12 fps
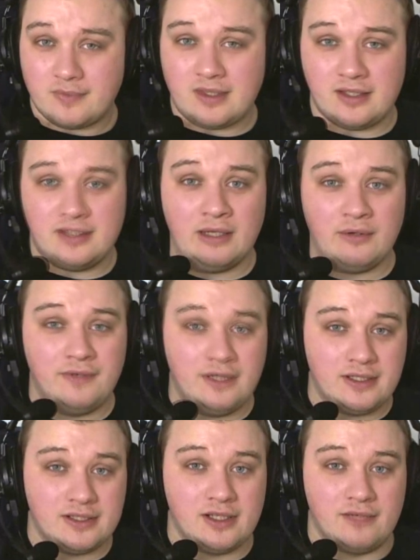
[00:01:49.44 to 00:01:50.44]
so that'll fit
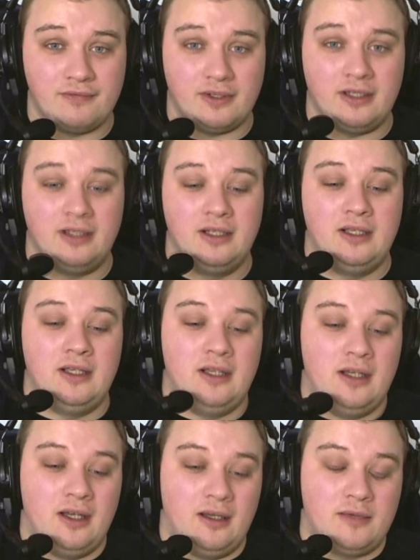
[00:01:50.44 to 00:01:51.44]
into sci-fi.
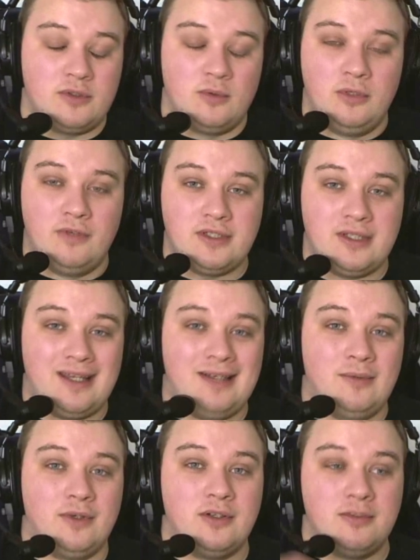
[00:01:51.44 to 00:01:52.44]
So we'll move on to that, and then
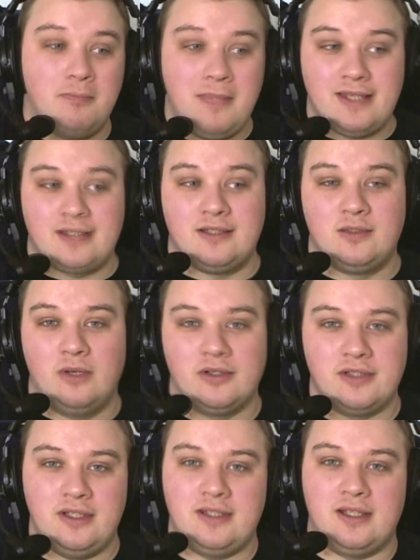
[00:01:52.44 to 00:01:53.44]
we'll go on to Misc as well.
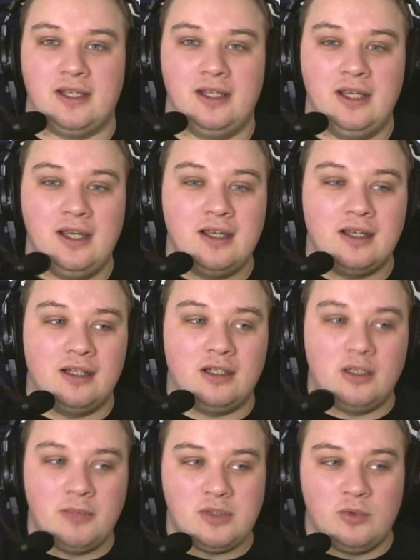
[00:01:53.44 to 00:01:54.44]
So these are the kind of
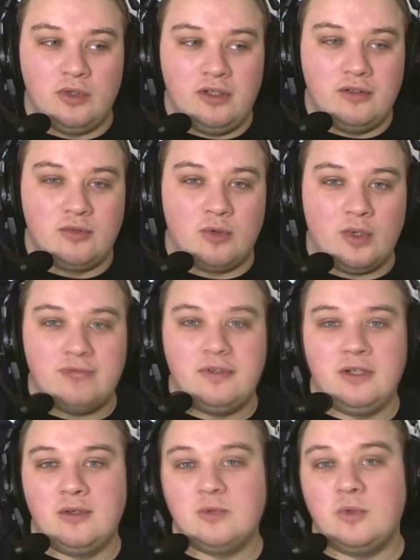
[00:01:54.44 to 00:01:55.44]
comments that were on those request
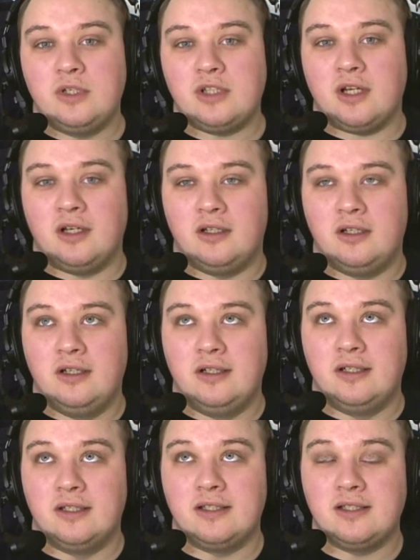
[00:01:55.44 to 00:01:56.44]
videos, which are
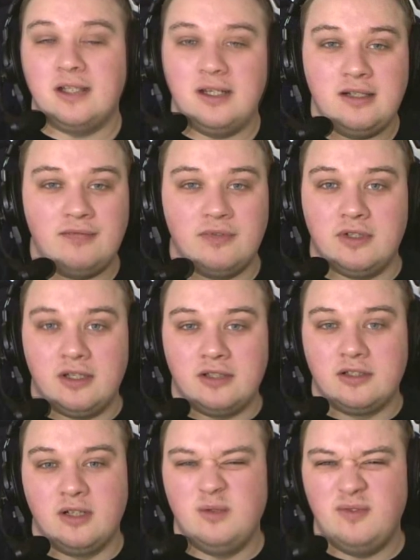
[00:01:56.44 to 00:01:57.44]
slightly different, that
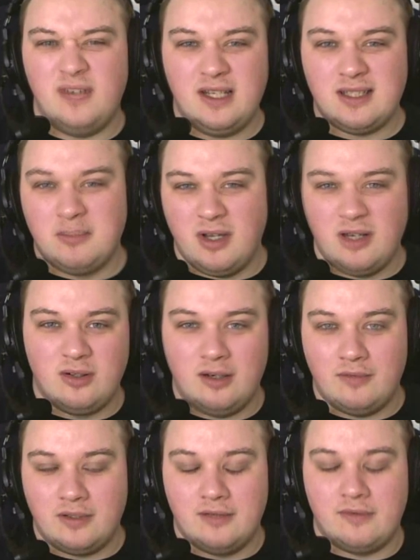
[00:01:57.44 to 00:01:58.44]
don't fit into the
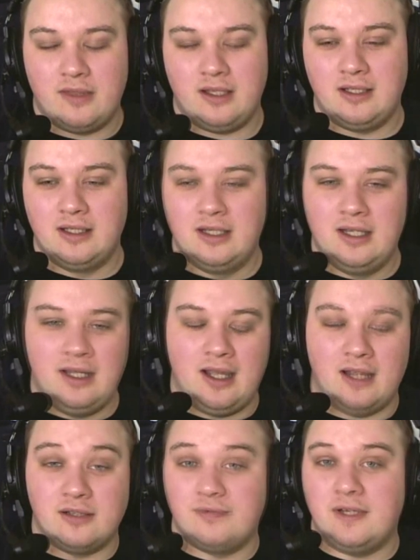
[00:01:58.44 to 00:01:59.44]
Minecraft kind of thing,
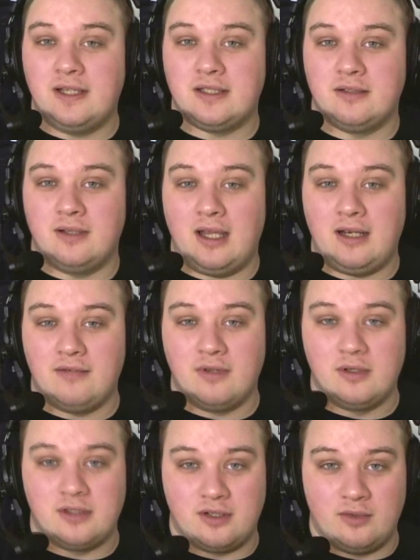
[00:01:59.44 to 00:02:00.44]
and don't fit into any of
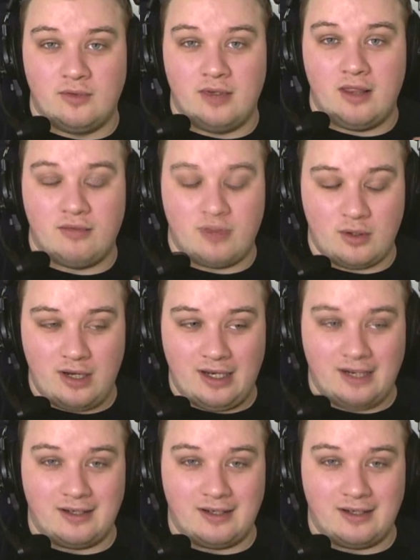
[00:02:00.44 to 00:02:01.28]
those three kind of